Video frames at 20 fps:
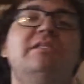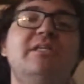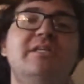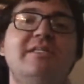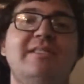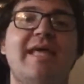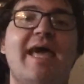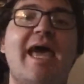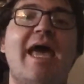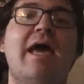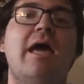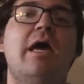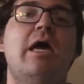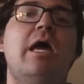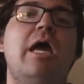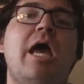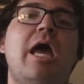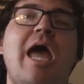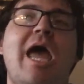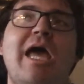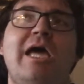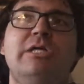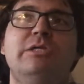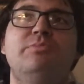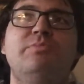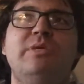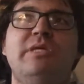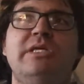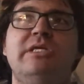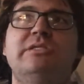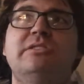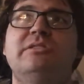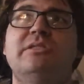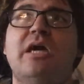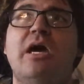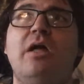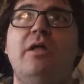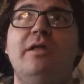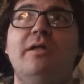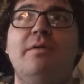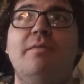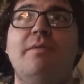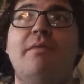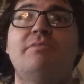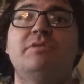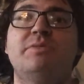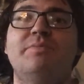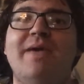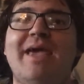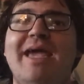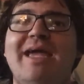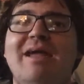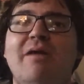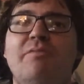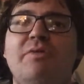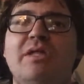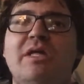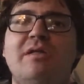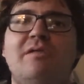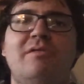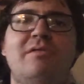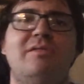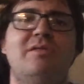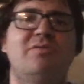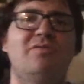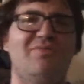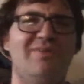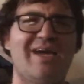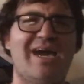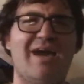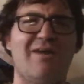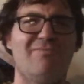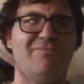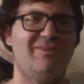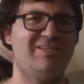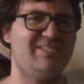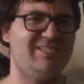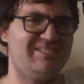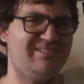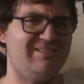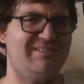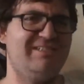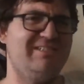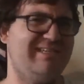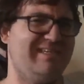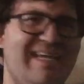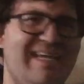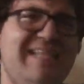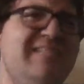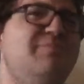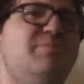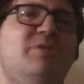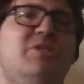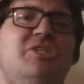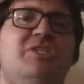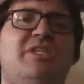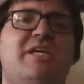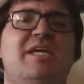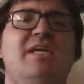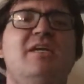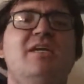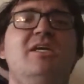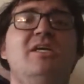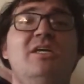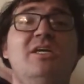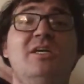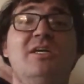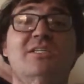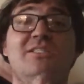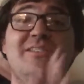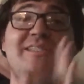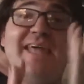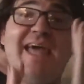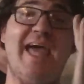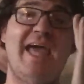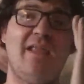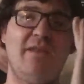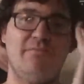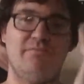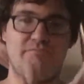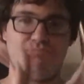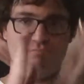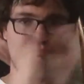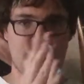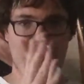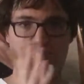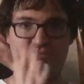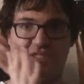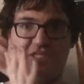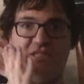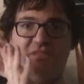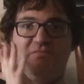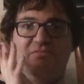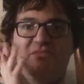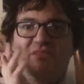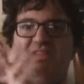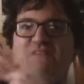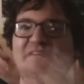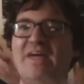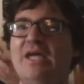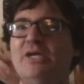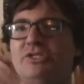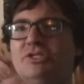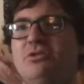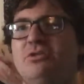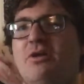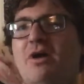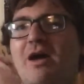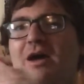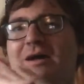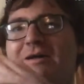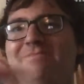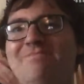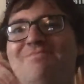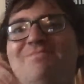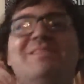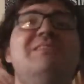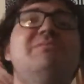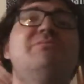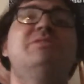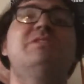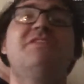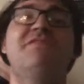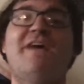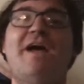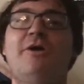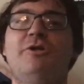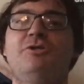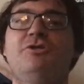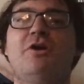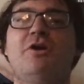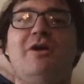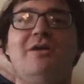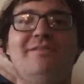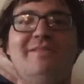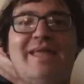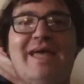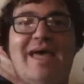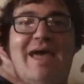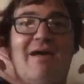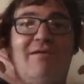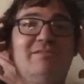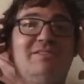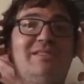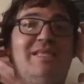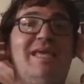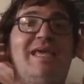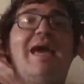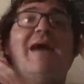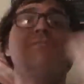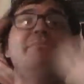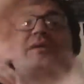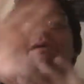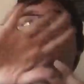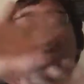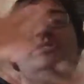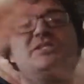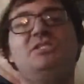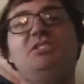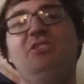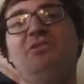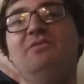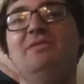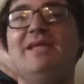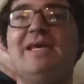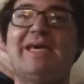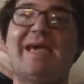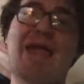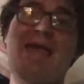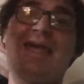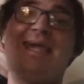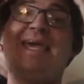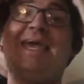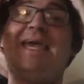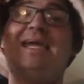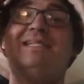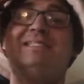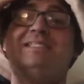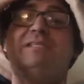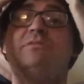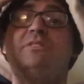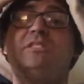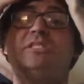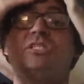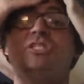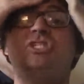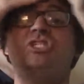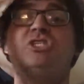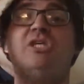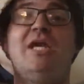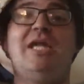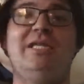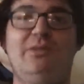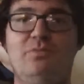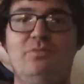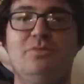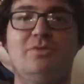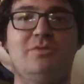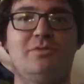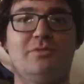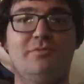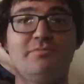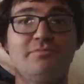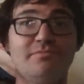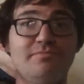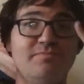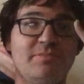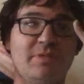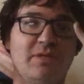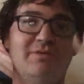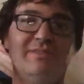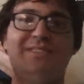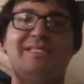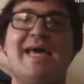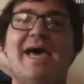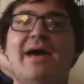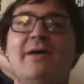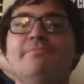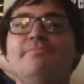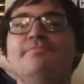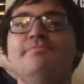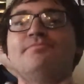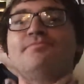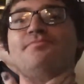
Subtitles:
took that as me telling him I'm just going to hang out with another guy, which is bullshit. Then the final straw, this was the final straw that I was like, I'm done with this dude. Like, I can't deal with this shit anymore, was that